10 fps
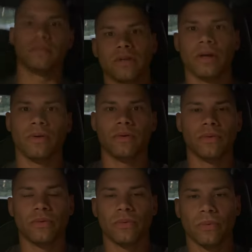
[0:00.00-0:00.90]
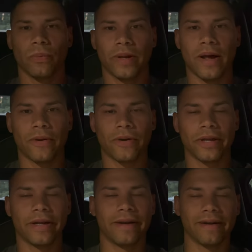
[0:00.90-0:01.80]
So, went out
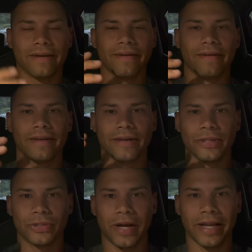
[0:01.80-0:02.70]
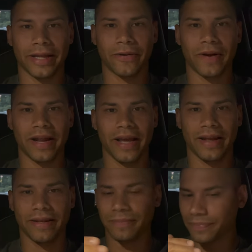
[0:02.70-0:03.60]
earlier, tried to get a run
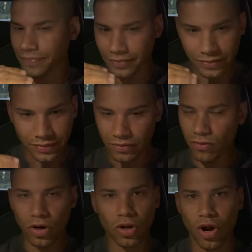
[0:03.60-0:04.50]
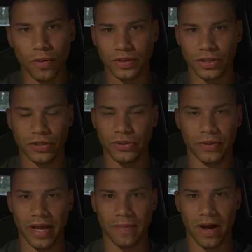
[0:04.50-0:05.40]
in. Car was just too
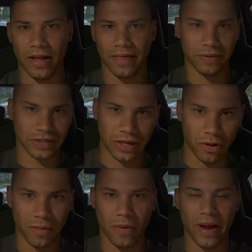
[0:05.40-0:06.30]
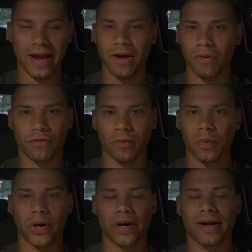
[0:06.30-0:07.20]
damn hot. That was like on my way home from
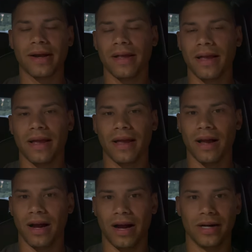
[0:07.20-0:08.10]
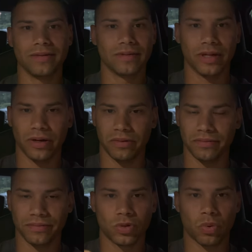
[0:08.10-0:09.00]
work. 20
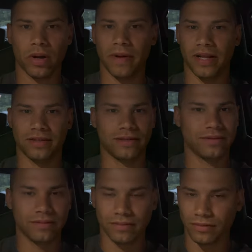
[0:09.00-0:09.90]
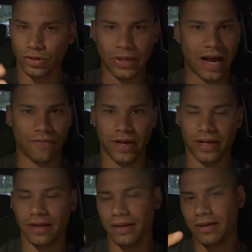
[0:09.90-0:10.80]
minutes
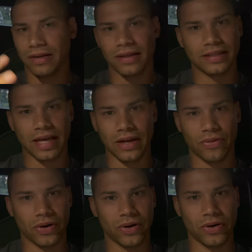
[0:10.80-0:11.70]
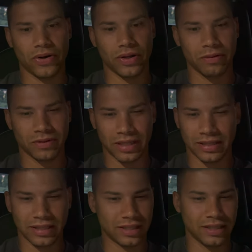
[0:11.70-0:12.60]
traffic, this, that, and a third. It was like
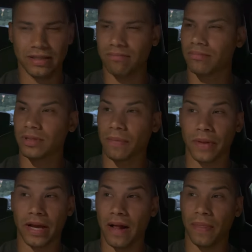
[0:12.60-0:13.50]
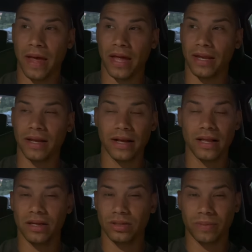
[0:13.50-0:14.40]
60 something out, and then
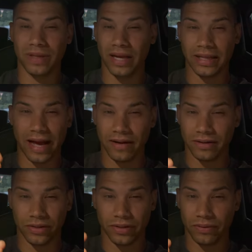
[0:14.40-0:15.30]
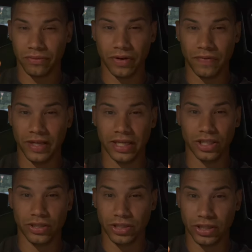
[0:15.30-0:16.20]
should be like down to the
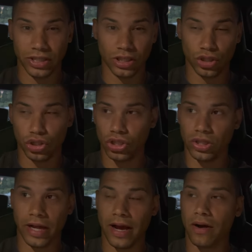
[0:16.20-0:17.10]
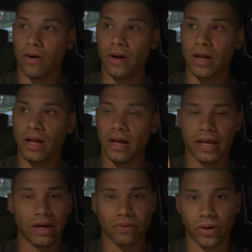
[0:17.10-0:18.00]
50s now. And
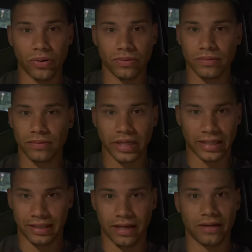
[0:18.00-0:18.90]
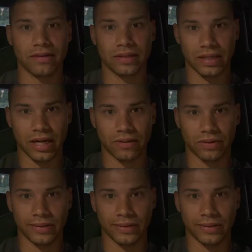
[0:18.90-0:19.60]
that road, like I said, kind of really